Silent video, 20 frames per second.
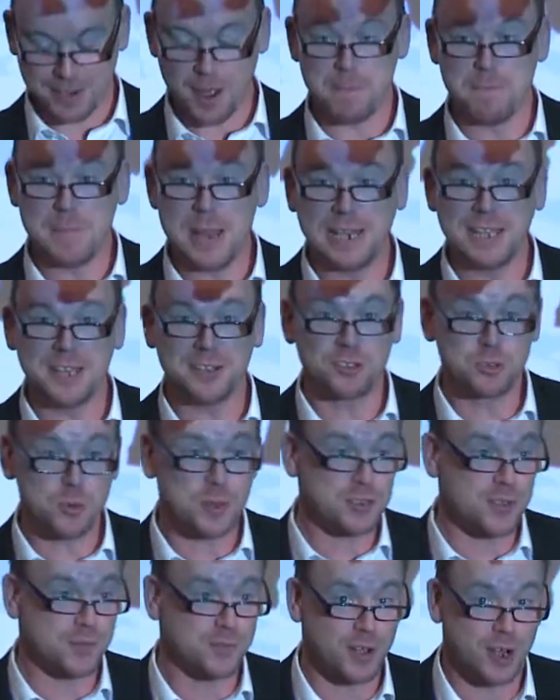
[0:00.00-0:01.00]
you know, a million
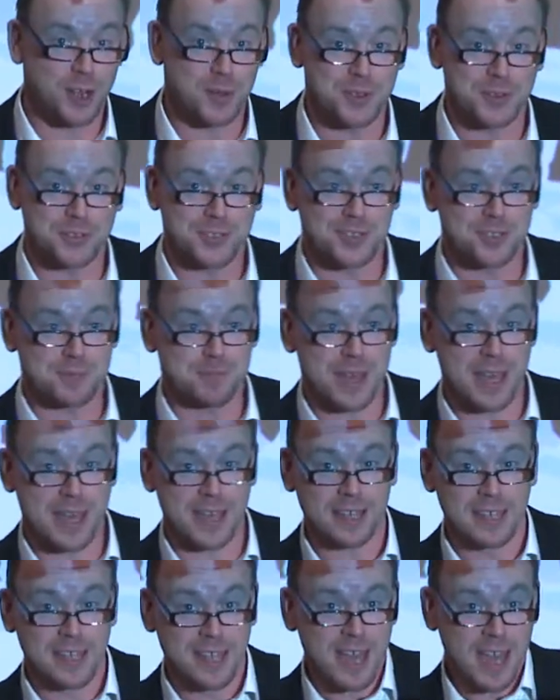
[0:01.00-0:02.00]
Twitter followers, this man,
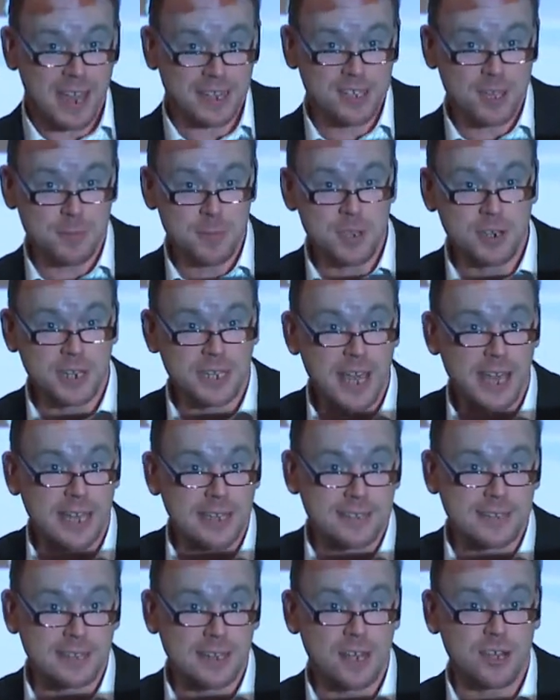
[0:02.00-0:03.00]
and
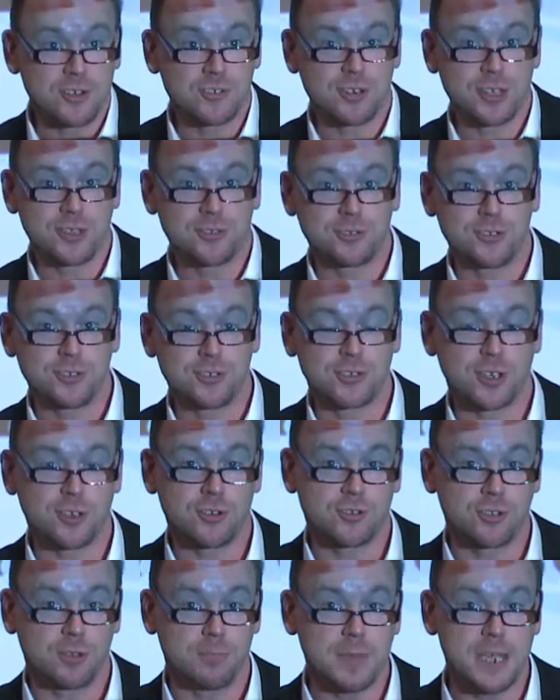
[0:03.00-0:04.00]
communicates largely through
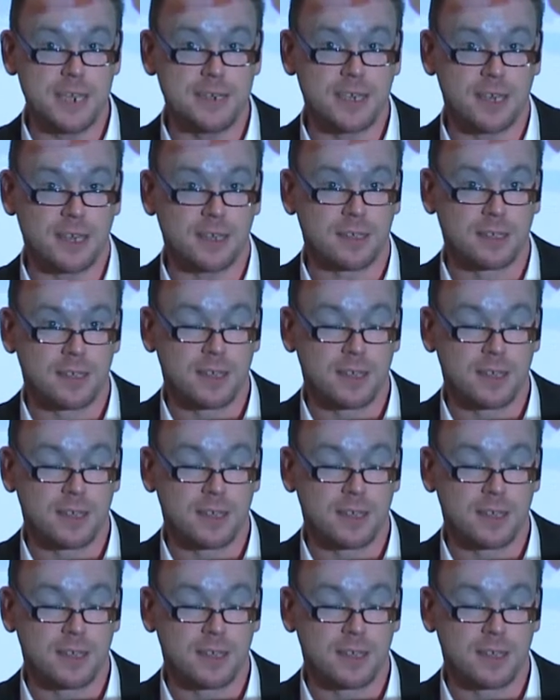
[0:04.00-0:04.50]
social media.